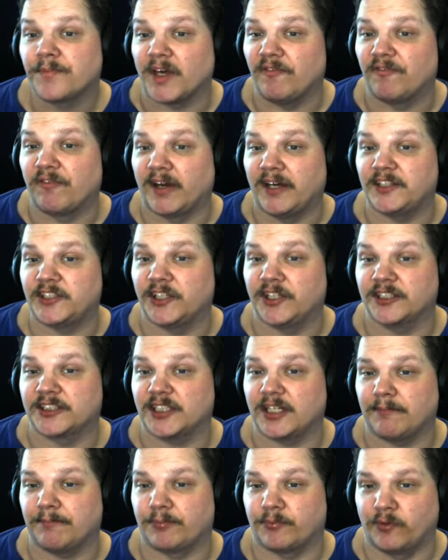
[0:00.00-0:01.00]
Inflation
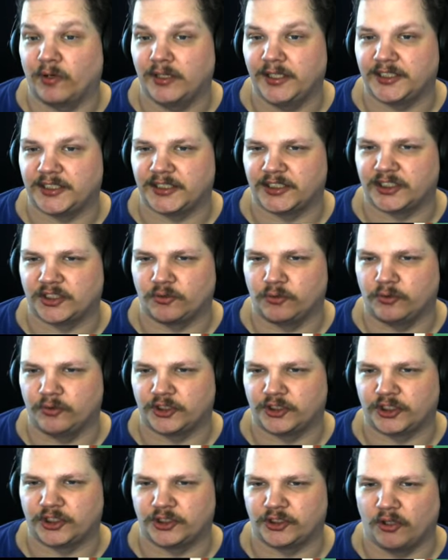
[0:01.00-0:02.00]
is up, prices
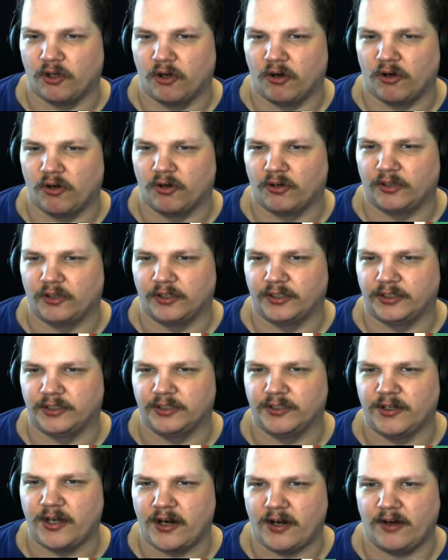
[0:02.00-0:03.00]
could
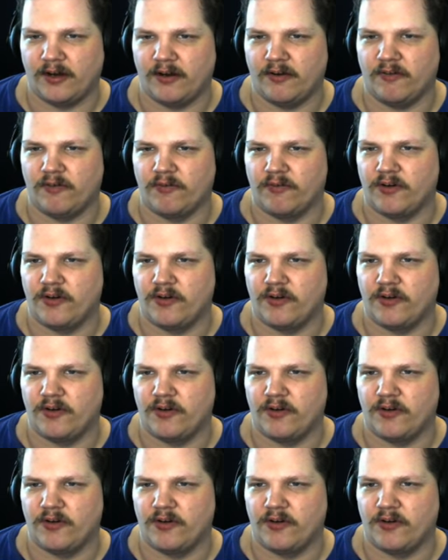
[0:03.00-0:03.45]
soar! Oh